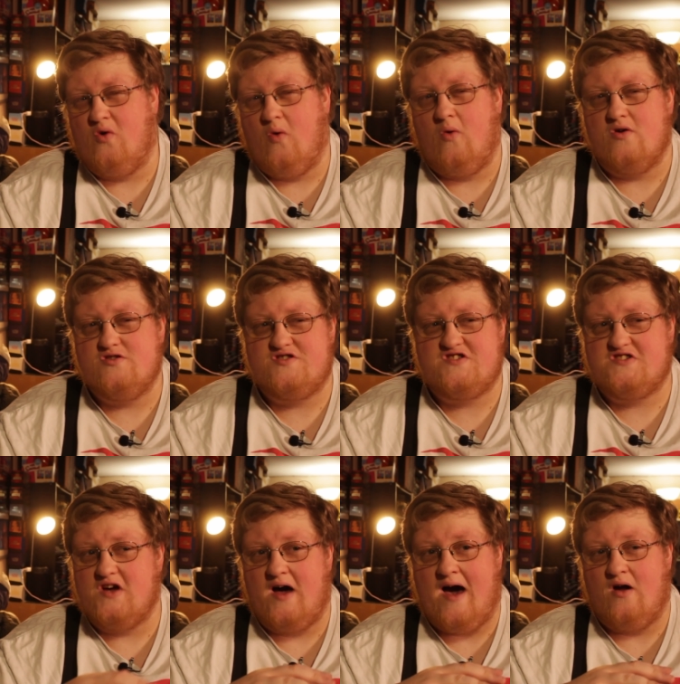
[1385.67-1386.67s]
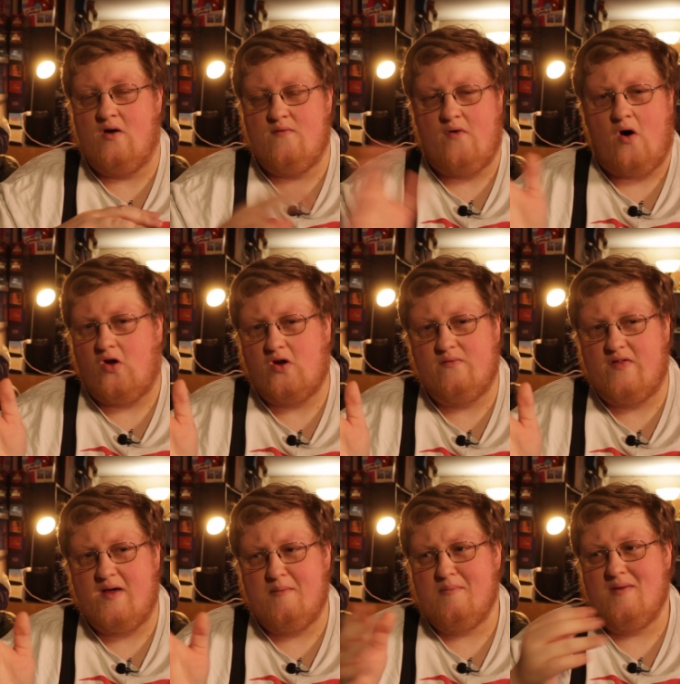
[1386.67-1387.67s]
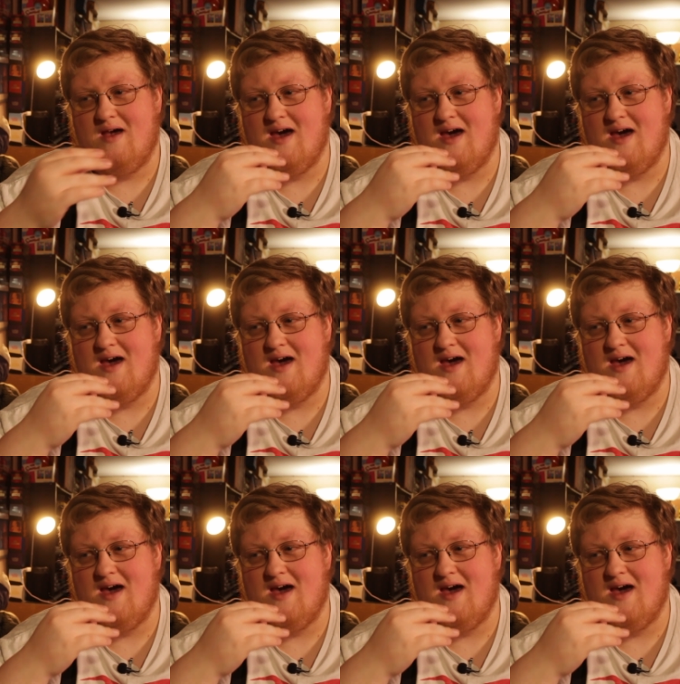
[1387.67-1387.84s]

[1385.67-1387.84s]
cores out of all of them,